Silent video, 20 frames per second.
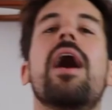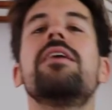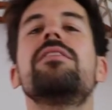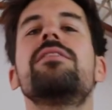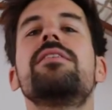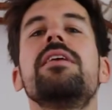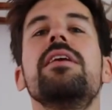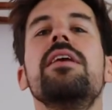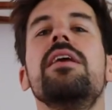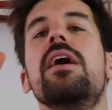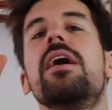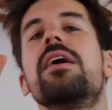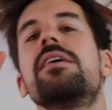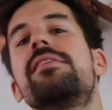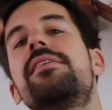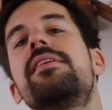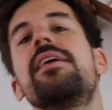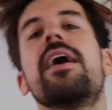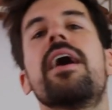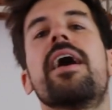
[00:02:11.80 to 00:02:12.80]
I see, I
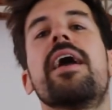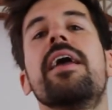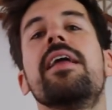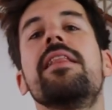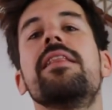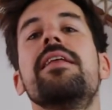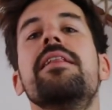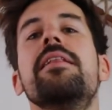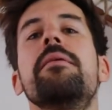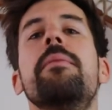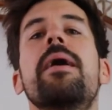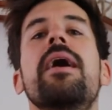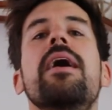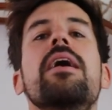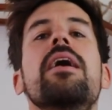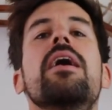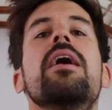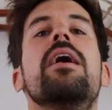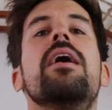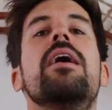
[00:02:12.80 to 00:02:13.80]
see a hand in the
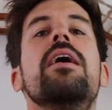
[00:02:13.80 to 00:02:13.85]
back.